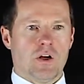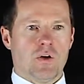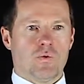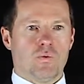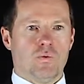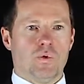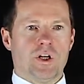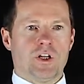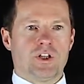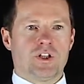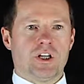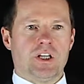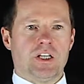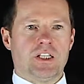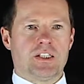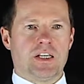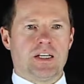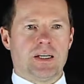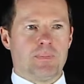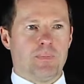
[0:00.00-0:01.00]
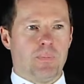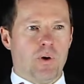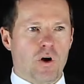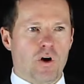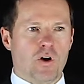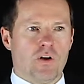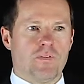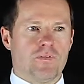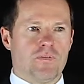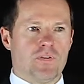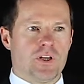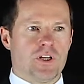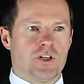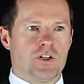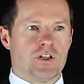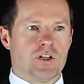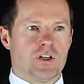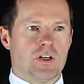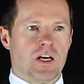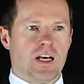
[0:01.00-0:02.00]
which is an important feature